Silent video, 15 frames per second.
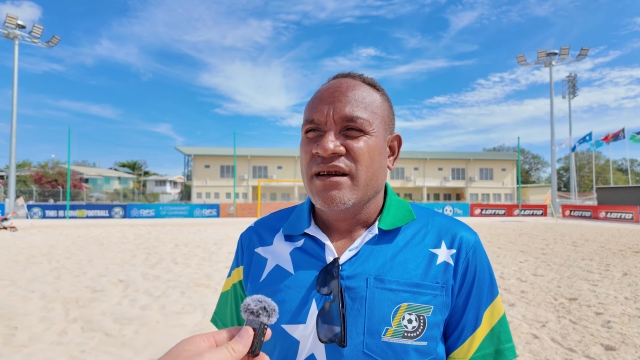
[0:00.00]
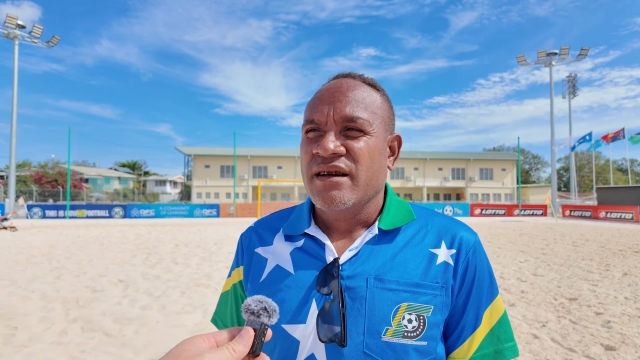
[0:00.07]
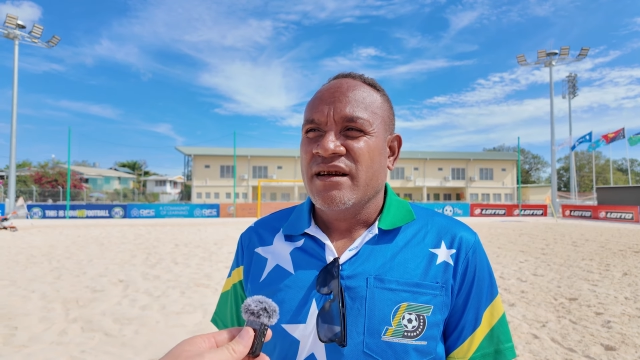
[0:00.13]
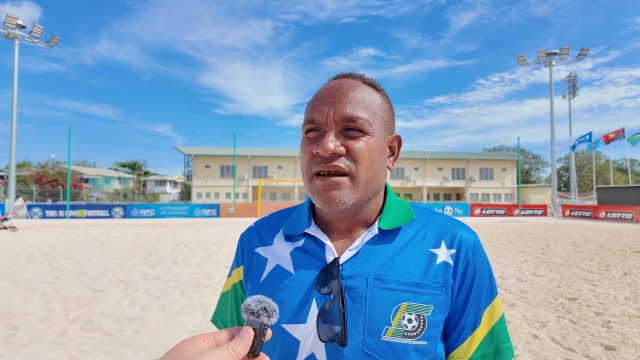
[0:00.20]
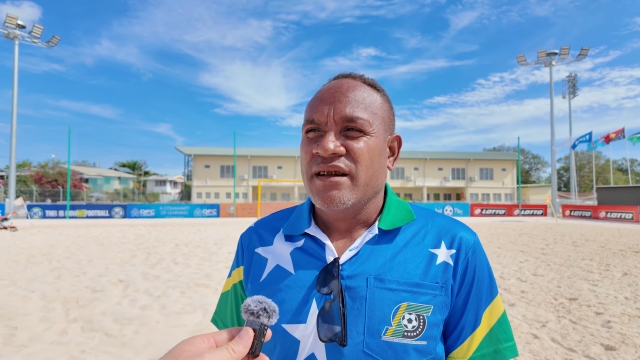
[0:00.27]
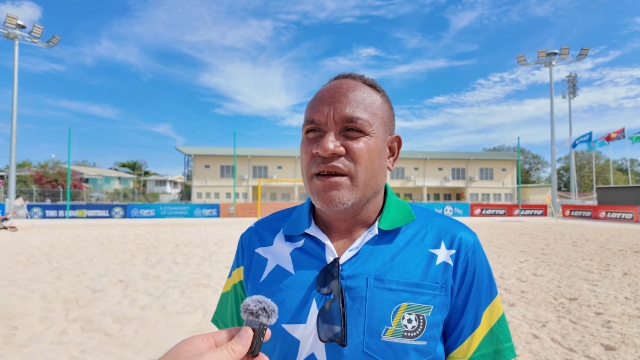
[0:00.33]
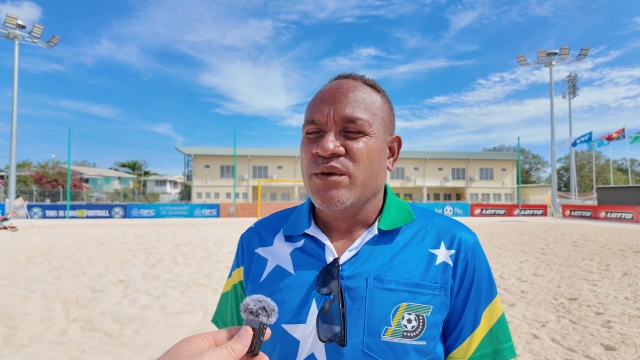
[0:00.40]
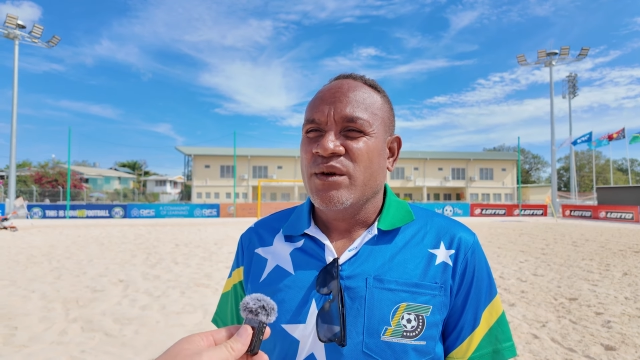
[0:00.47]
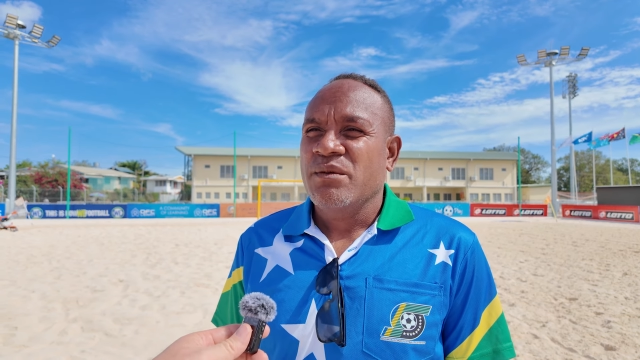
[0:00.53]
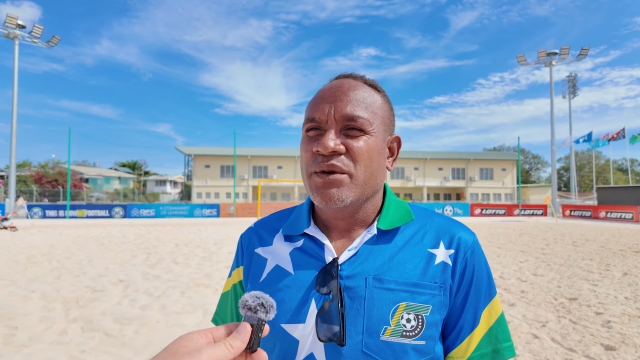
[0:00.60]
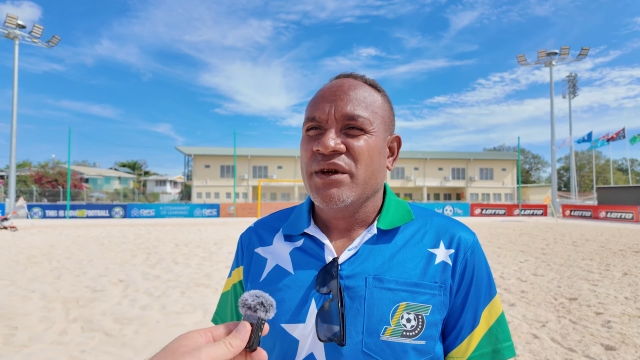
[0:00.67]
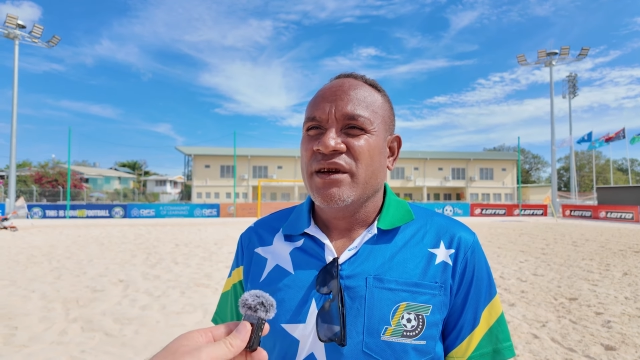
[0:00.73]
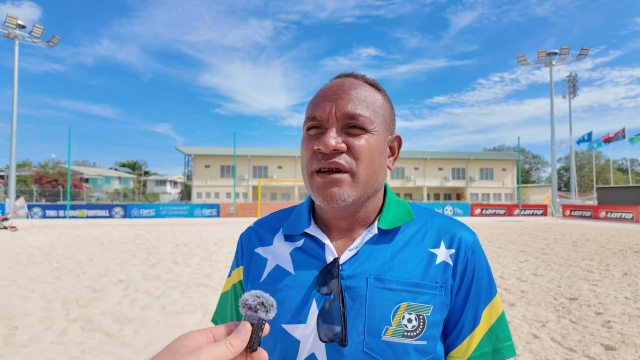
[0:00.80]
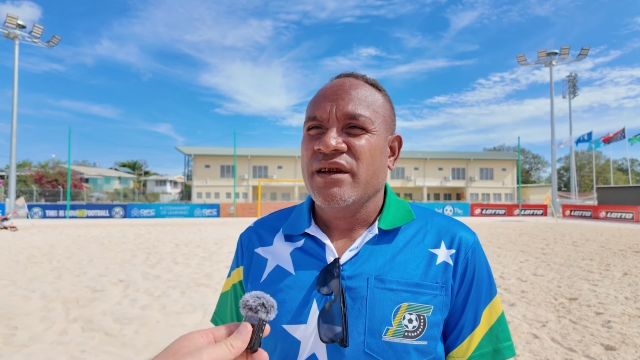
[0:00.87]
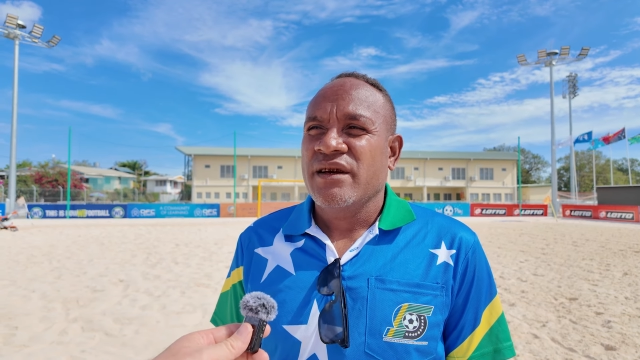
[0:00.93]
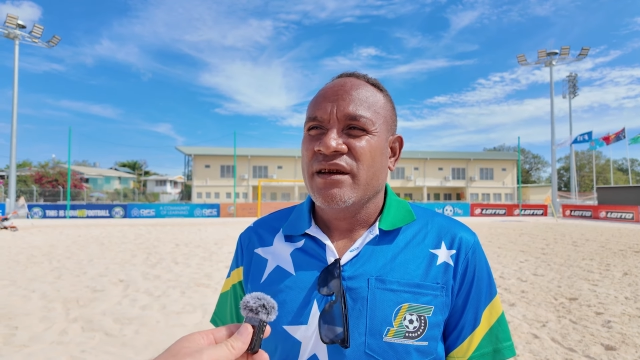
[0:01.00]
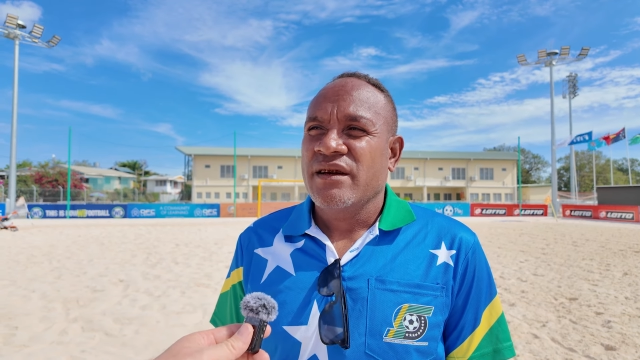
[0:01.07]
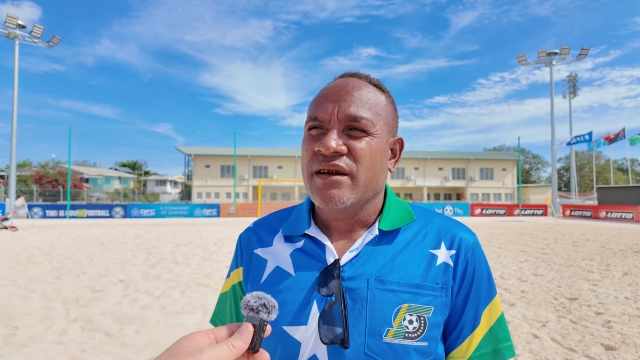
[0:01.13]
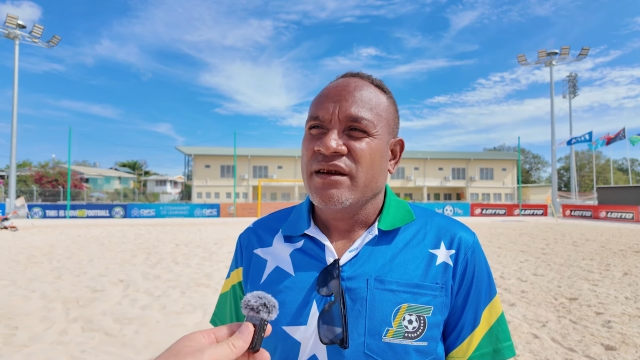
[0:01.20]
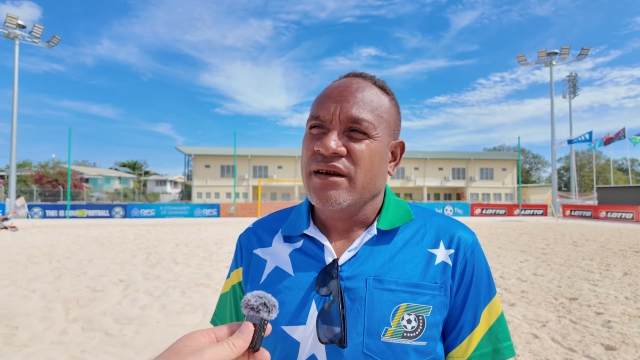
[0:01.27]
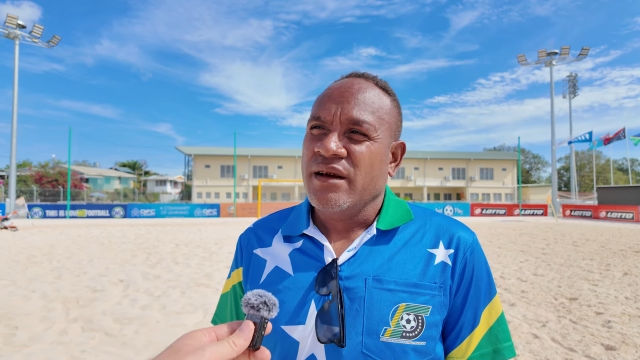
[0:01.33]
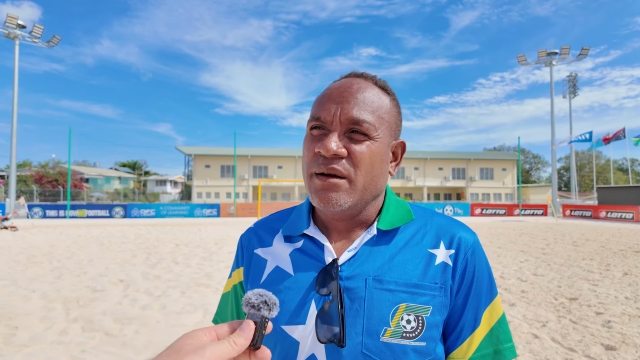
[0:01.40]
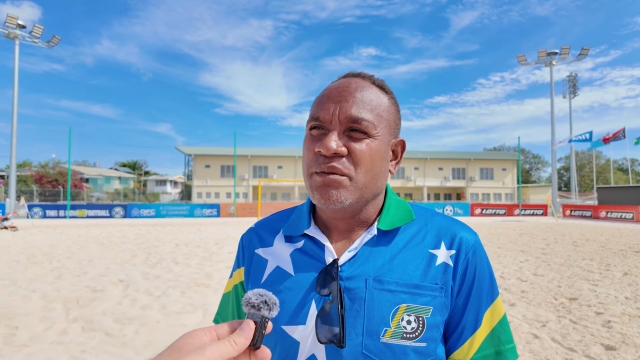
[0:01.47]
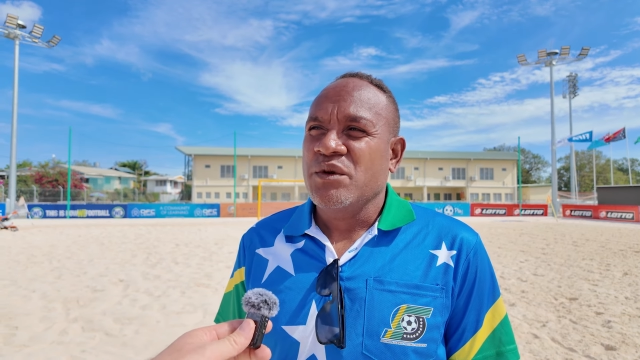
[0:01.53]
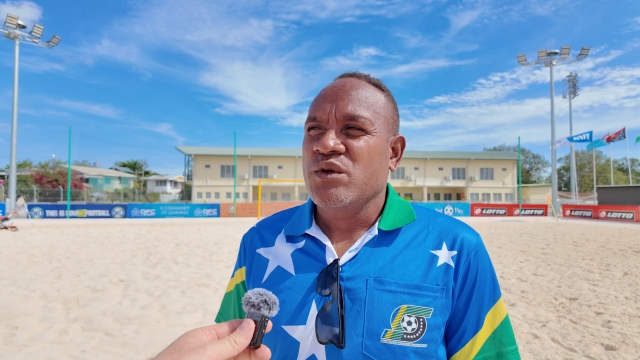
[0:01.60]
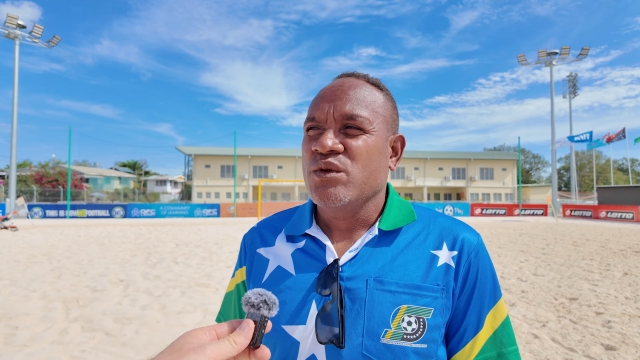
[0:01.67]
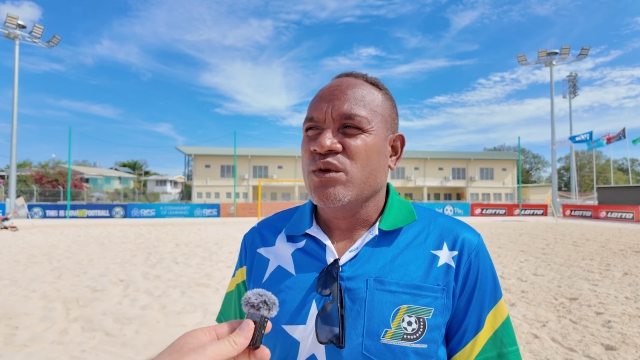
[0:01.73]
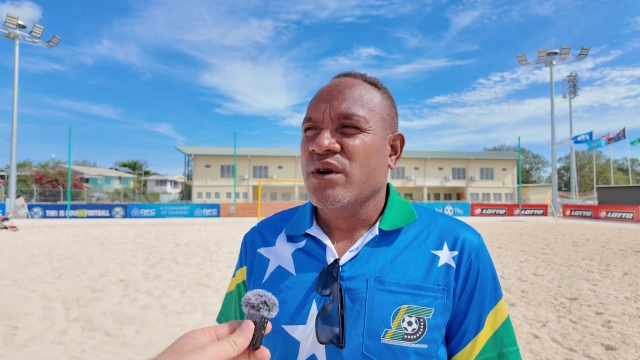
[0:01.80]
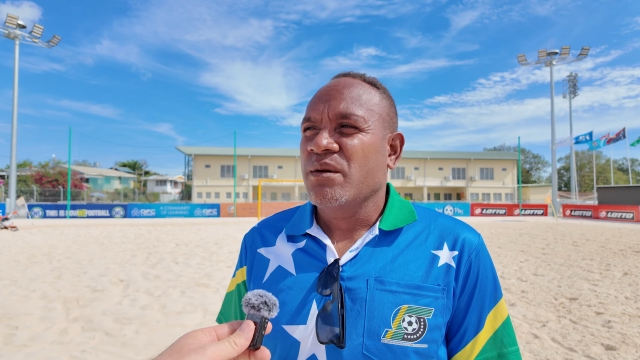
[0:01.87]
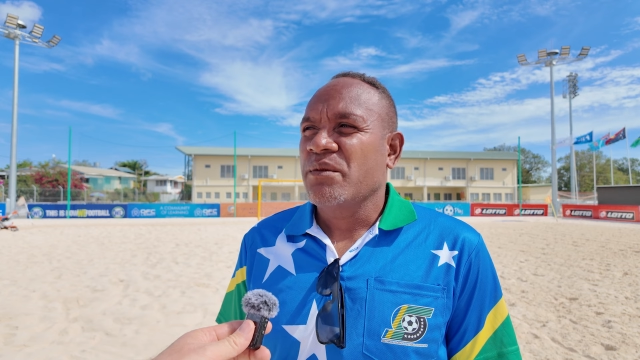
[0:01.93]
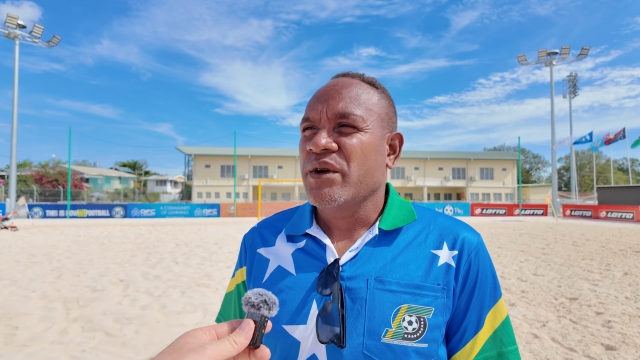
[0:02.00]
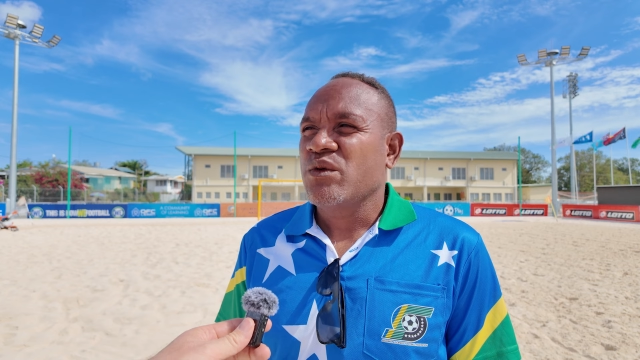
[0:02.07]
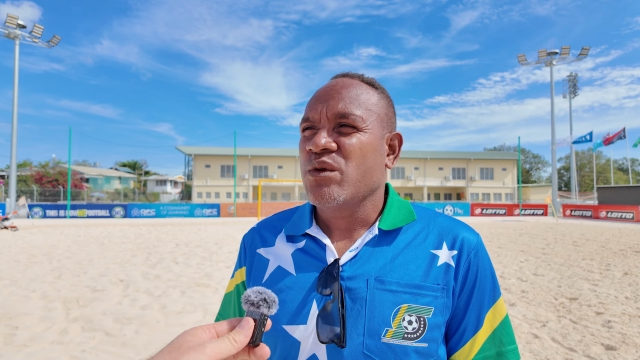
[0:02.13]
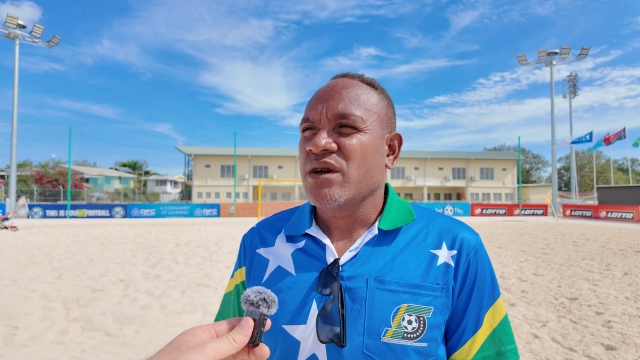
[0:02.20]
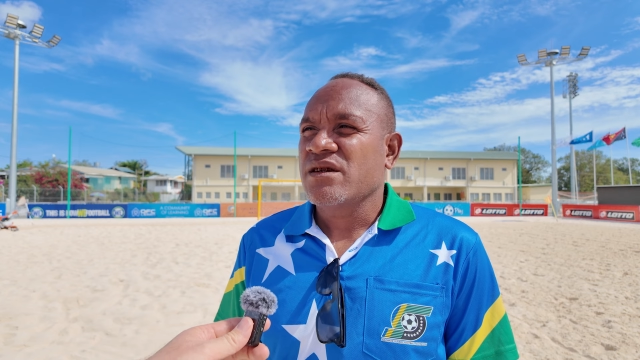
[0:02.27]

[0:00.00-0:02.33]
Uh, they will be happy to come and